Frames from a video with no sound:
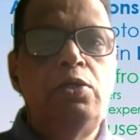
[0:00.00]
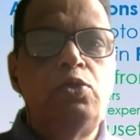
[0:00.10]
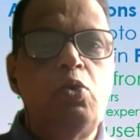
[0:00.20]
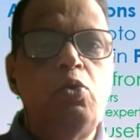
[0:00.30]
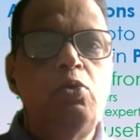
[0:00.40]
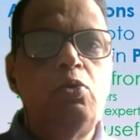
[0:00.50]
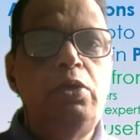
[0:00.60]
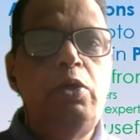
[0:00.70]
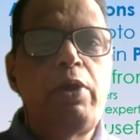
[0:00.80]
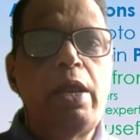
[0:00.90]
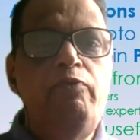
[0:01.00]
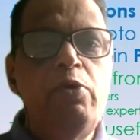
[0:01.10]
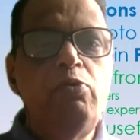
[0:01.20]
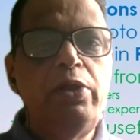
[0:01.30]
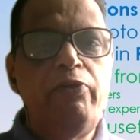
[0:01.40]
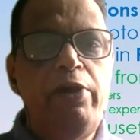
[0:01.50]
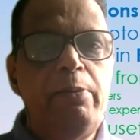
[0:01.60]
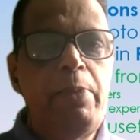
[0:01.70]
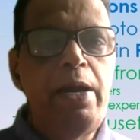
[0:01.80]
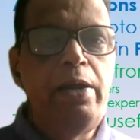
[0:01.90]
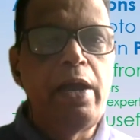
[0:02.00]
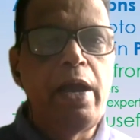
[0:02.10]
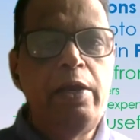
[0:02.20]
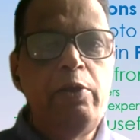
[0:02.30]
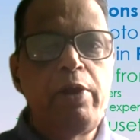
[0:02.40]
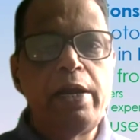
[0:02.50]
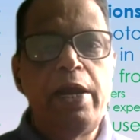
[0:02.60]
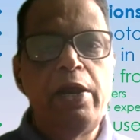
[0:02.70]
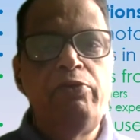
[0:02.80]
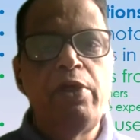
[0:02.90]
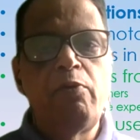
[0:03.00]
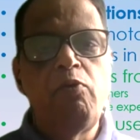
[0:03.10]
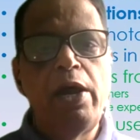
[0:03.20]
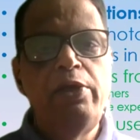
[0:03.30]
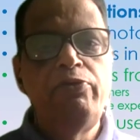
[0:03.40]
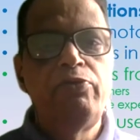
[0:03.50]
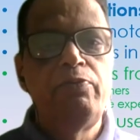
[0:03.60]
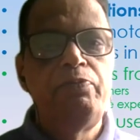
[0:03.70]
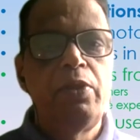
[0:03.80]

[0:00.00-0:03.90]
So you can view the treatment and you can get the advice.